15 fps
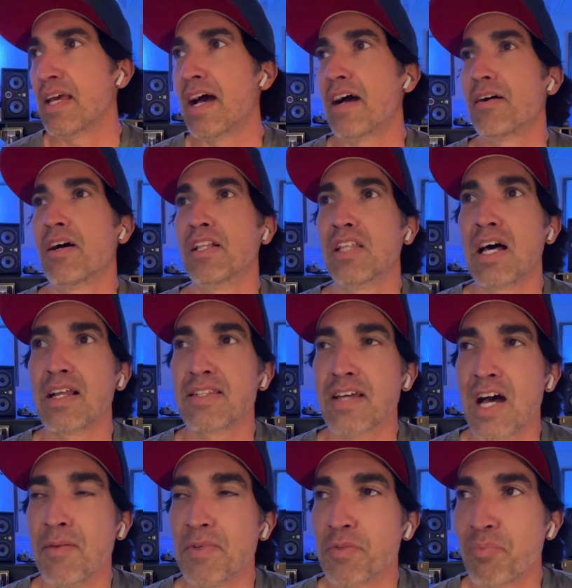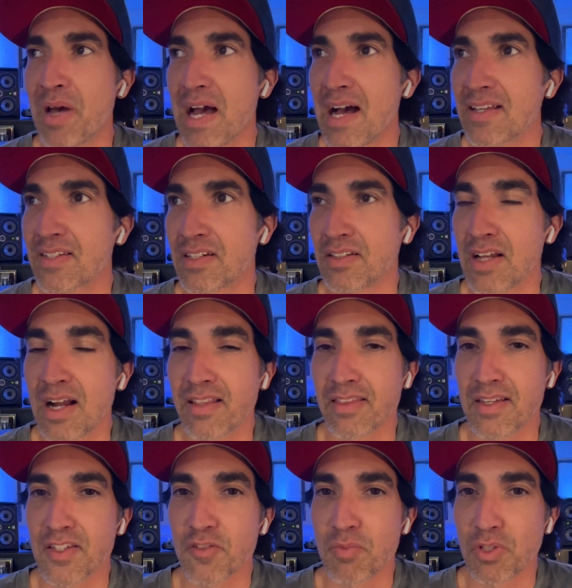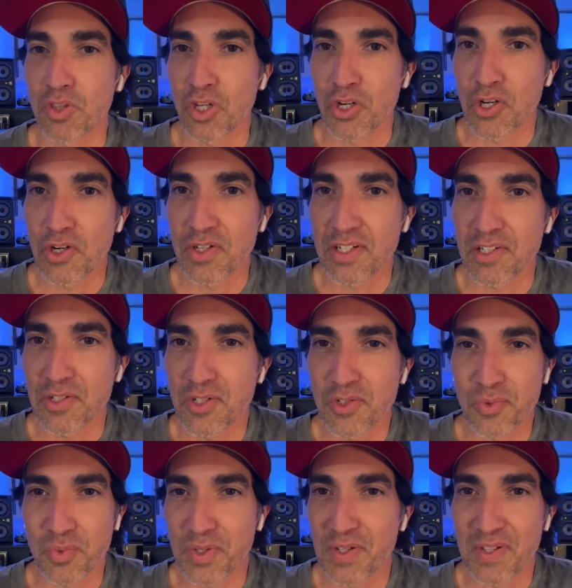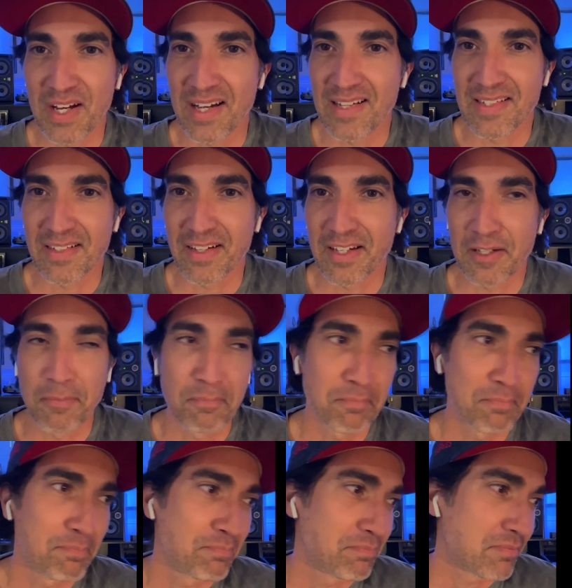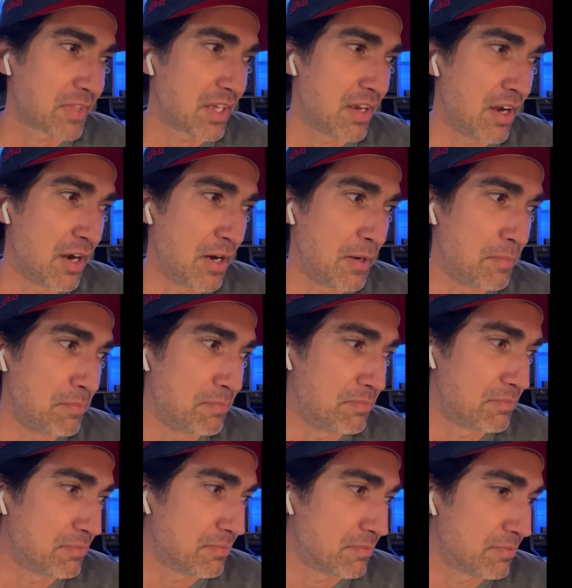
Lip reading: yeah, a lot of time has passed and a lot of things have been learned, and you just realize like, um,